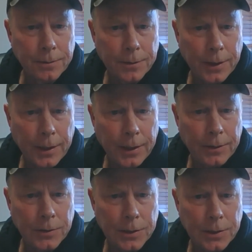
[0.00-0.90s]
And
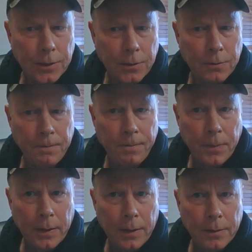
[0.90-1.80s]
so
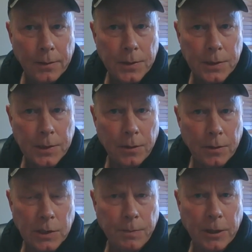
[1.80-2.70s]

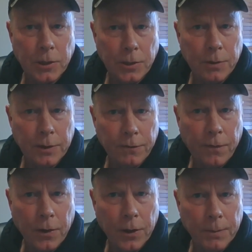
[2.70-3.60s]
especially with
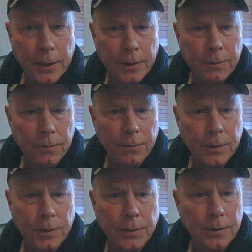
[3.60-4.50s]
farming, when
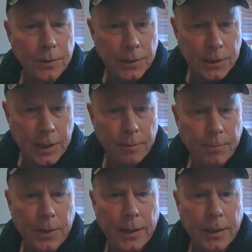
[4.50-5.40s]
you're doing estate
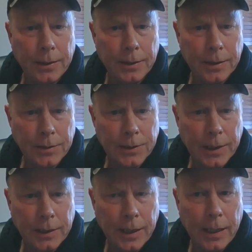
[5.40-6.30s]
planning and things
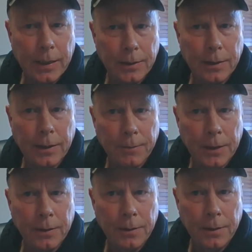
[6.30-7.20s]
like that, I
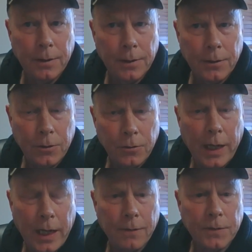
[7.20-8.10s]
mean, you
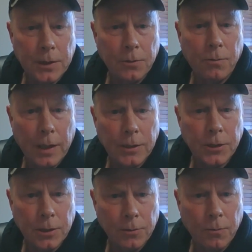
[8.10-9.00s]
have to
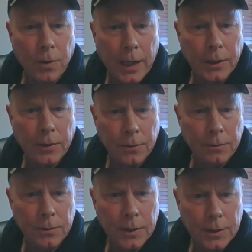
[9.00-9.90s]
question why you
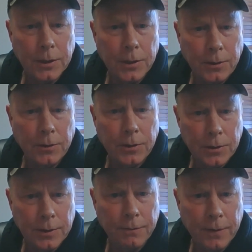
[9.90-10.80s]
continue to
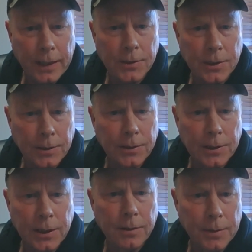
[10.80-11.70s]
invest in the
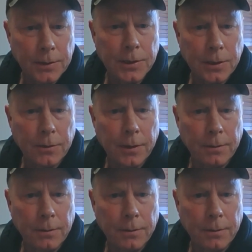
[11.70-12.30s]
state of Minnesota